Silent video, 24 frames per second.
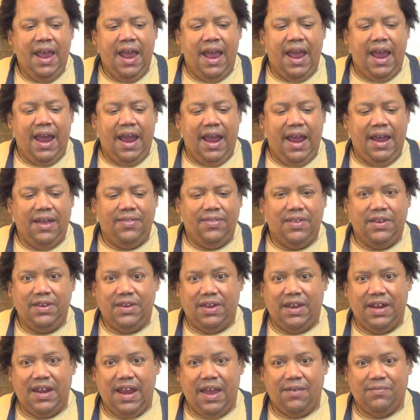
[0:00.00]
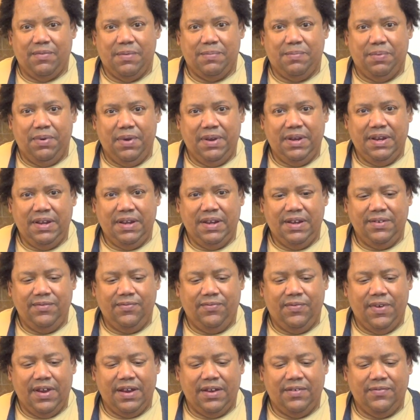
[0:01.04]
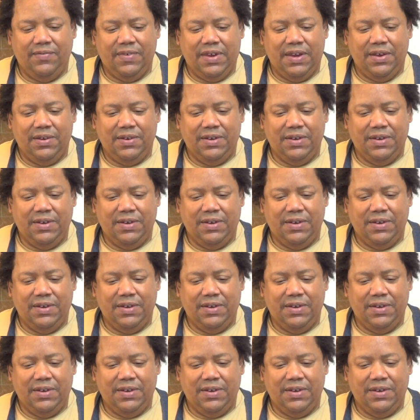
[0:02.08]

and then you can have it printed in front of you